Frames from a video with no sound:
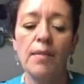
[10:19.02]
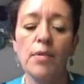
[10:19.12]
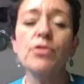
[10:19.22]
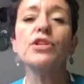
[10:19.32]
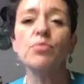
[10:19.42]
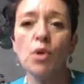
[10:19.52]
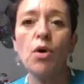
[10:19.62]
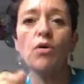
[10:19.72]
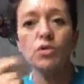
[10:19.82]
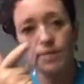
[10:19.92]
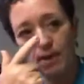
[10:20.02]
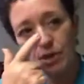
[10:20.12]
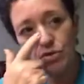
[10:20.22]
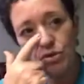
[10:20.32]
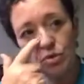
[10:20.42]
mostly rose,
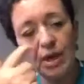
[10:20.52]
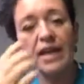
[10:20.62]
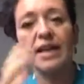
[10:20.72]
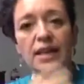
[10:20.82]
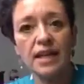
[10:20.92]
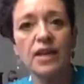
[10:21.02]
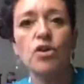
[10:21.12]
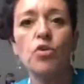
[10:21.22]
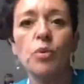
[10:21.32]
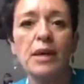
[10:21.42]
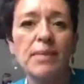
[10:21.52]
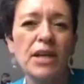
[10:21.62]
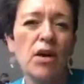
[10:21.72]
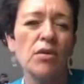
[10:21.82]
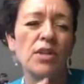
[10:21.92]
but you do get like a
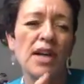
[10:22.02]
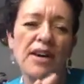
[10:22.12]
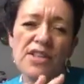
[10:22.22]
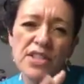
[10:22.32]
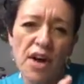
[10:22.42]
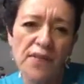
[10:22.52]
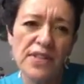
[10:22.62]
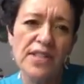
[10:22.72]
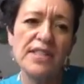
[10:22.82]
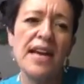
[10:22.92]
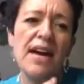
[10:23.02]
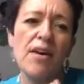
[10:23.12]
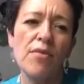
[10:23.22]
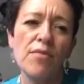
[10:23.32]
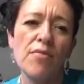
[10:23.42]
creamy note. Kind of softens it
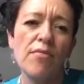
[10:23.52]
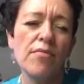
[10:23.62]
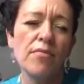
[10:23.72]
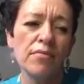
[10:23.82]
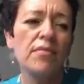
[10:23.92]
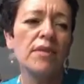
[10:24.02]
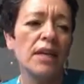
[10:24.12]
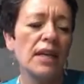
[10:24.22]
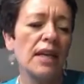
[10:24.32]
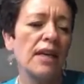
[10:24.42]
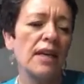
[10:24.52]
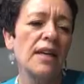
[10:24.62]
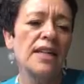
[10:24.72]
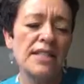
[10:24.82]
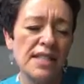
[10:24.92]
down, like
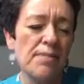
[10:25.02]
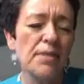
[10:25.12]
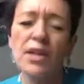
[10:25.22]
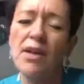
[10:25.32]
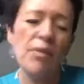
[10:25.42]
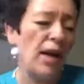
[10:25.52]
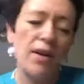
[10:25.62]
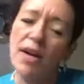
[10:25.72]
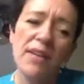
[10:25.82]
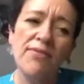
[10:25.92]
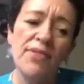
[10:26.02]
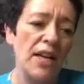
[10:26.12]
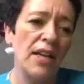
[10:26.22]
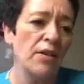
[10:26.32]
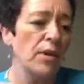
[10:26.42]
not even
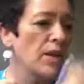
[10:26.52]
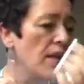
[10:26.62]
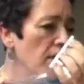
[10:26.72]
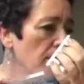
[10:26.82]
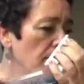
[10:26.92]
vanilla really.